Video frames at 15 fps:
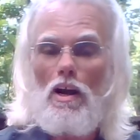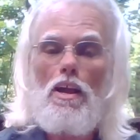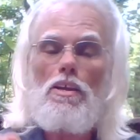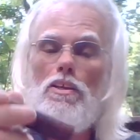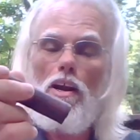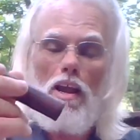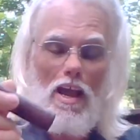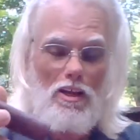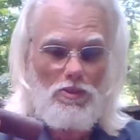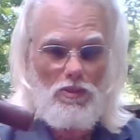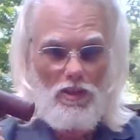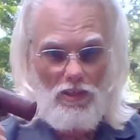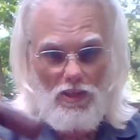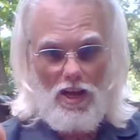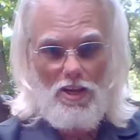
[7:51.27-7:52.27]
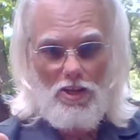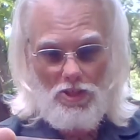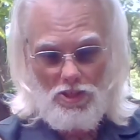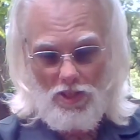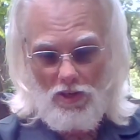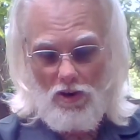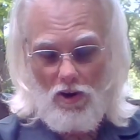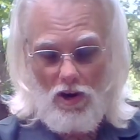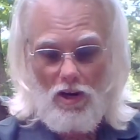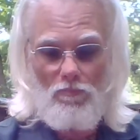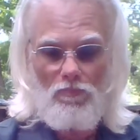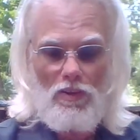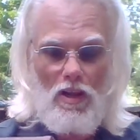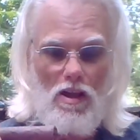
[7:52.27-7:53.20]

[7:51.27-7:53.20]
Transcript: I actually like a cigar.